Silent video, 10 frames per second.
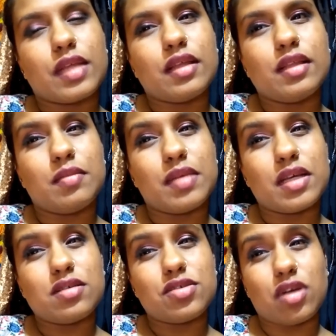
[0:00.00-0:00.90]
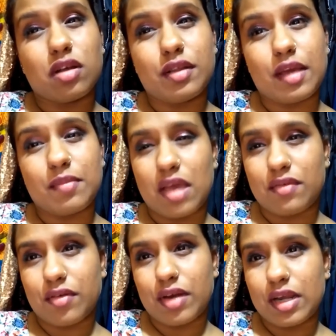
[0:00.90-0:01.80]
I think the biggest struggle that I'm
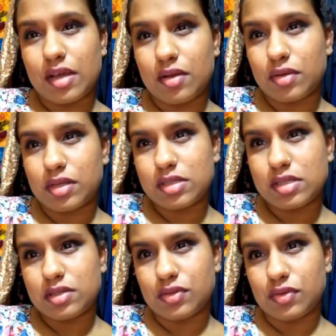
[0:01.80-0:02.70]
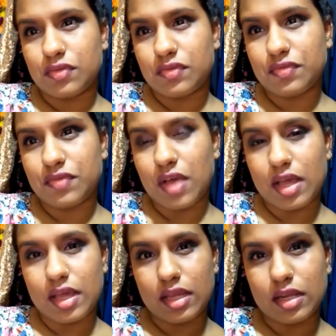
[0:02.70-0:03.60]
having right now is to
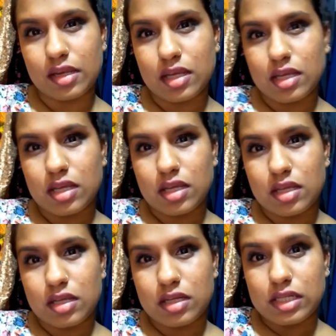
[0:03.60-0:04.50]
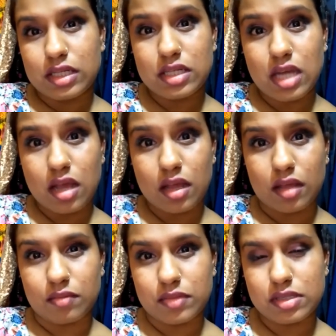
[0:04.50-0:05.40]
find
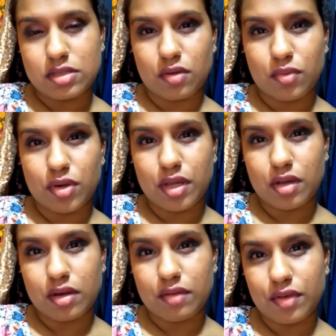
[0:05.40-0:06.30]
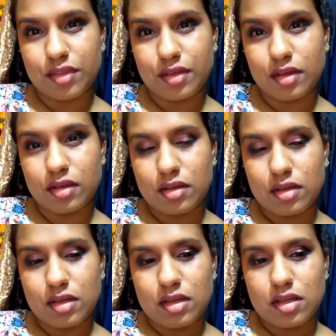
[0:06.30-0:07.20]
time to start working on everything.
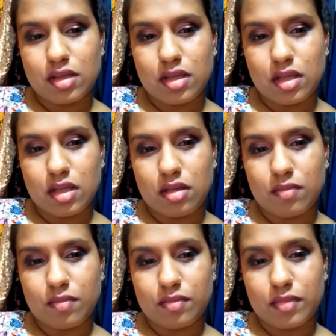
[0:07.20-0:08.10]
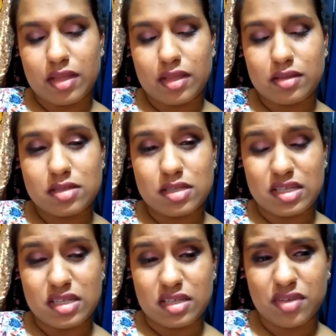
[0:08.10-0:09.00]
Um, it's
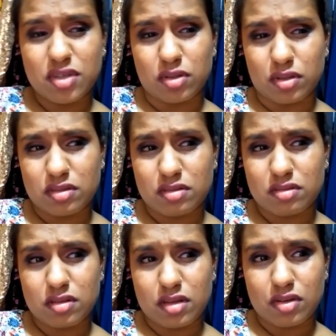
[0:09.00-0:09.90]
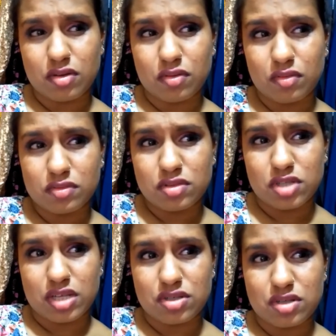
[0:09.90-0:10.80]
difficult, you know,
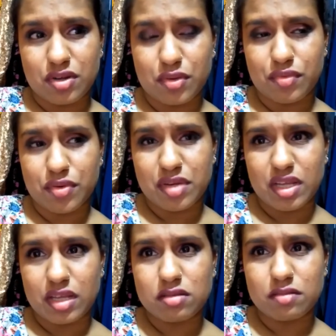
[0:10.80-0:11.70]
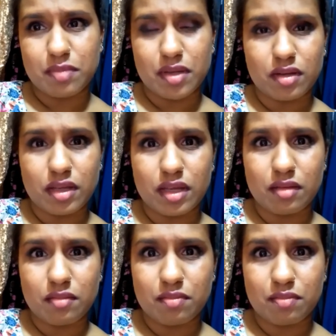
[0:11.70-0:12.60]
changing your routine,
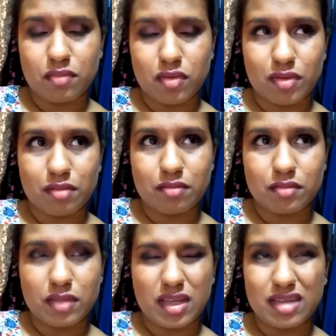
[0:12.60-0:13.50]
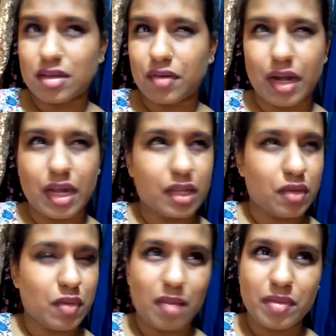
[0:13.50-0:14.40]
building or integrating
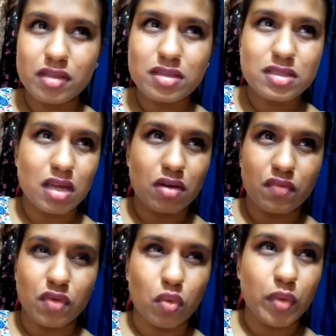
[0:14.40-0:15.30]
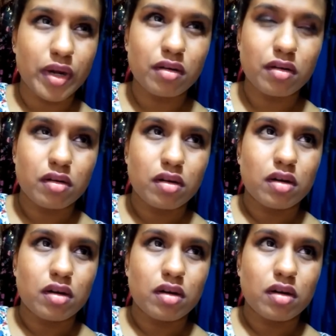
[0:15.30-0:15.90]
new habits out of nowhere.